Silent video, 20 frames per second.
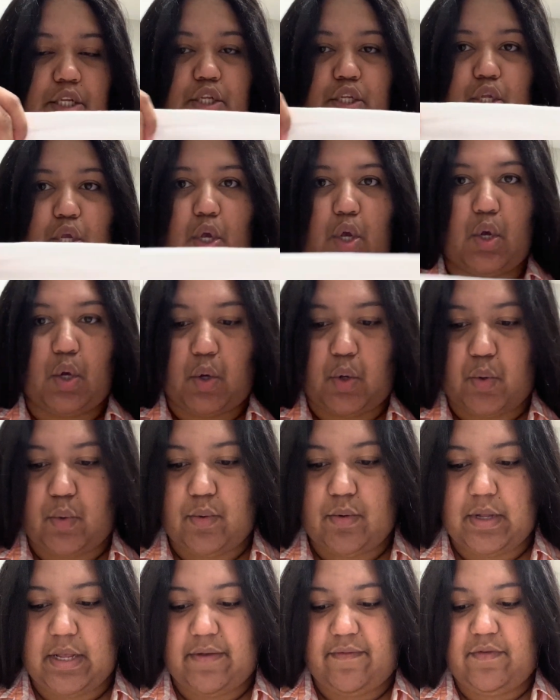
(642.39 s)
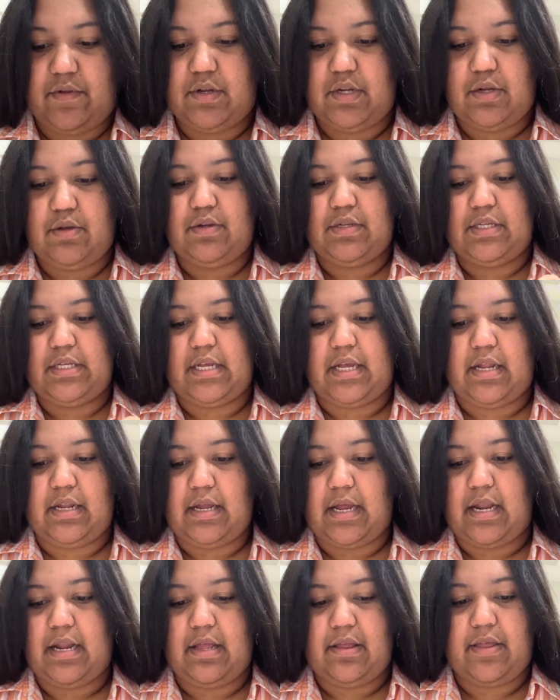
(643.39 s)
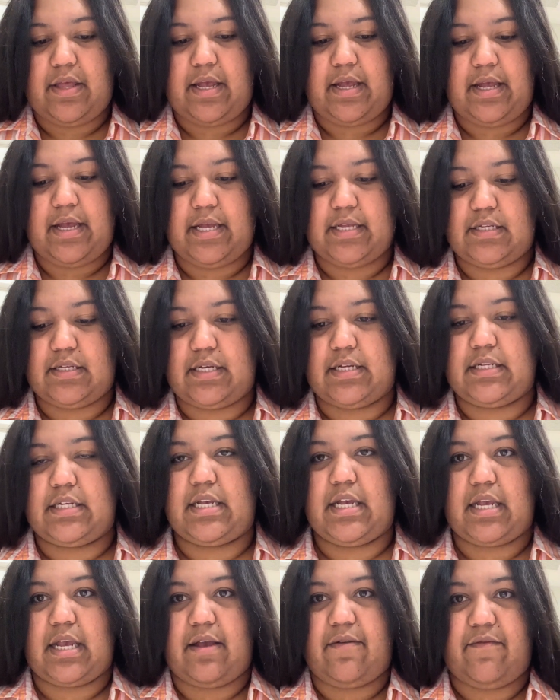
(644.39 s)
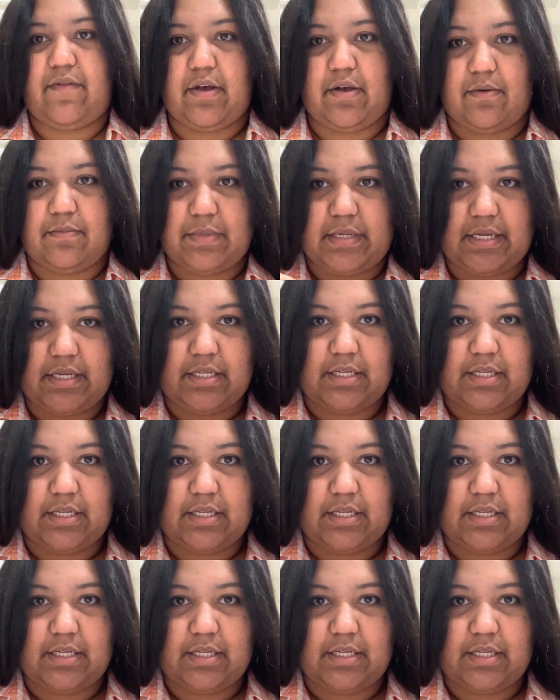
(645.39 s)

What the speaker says: So if you do see anything, it's because Kiki filmed it.